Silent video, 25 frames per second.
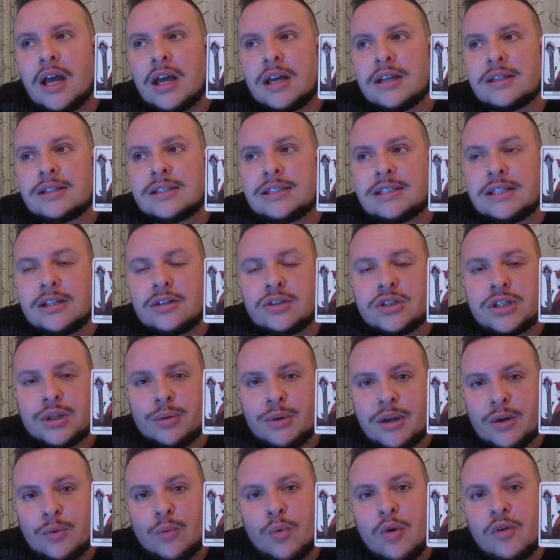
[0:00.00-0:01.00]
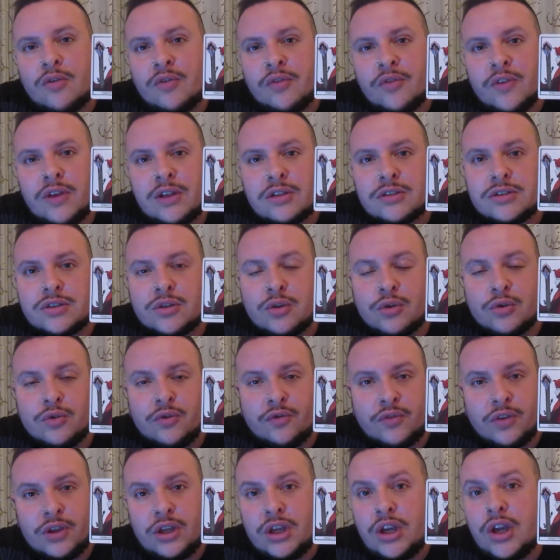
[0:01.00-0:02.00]
still doing what feels good
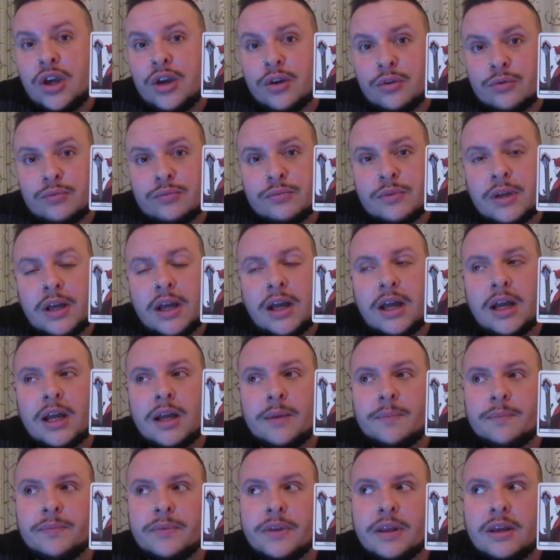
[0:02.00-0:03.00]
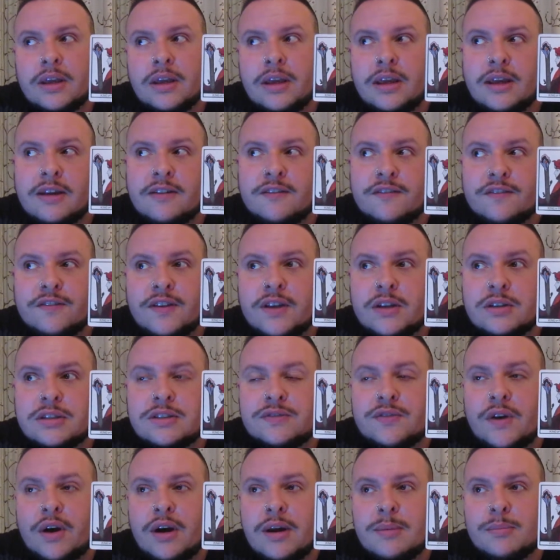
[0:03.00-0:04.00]
for you. It
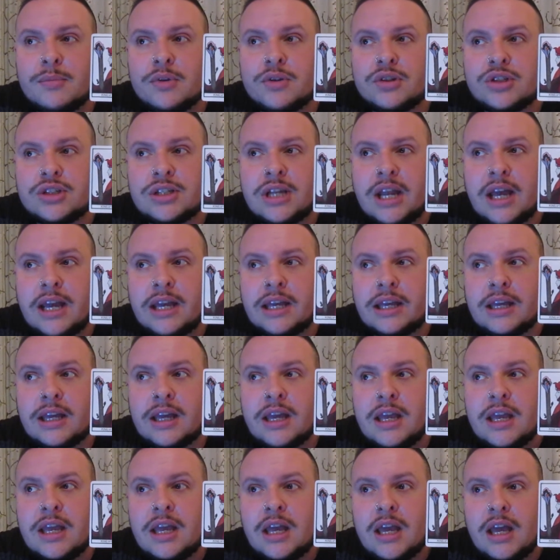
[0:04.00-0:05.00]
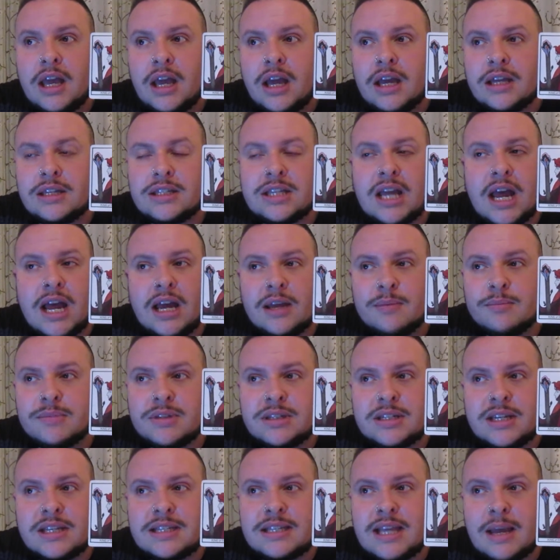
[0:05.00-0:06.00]
feels very much like, at
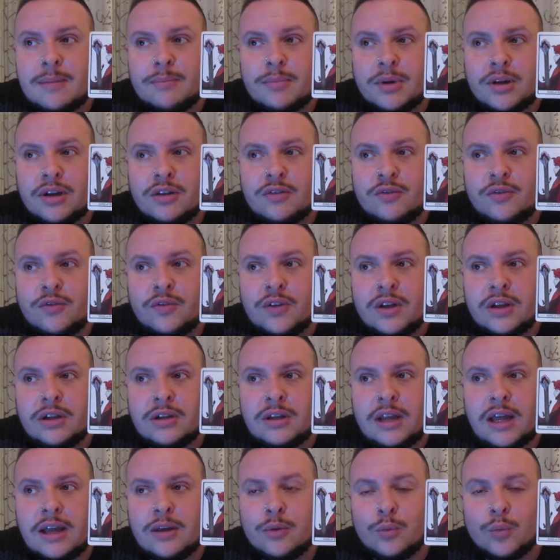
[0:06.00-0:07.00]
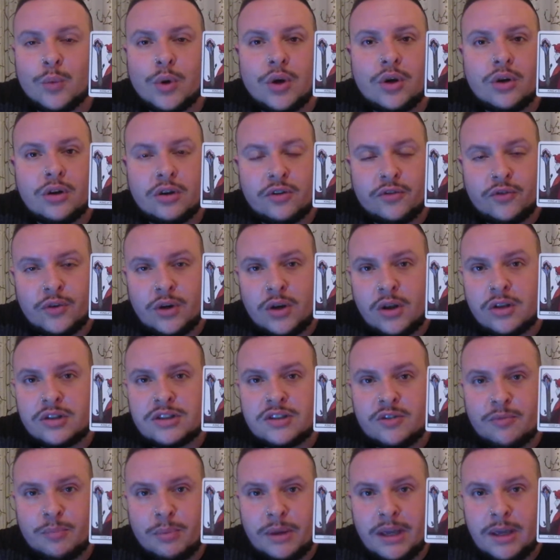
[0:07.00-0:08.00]
times, December can feel like work for a
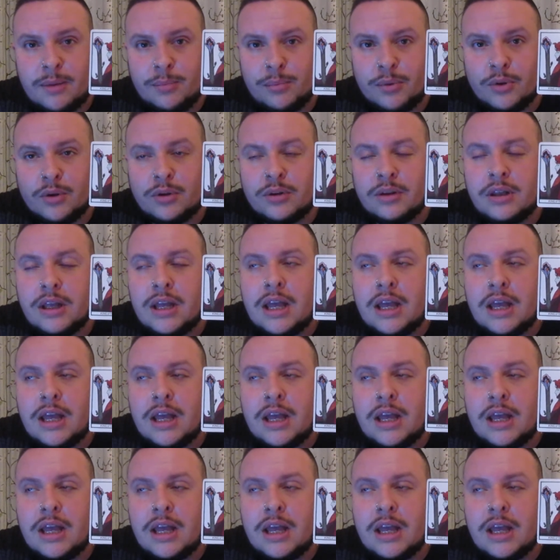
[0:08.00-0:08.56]
lot of people.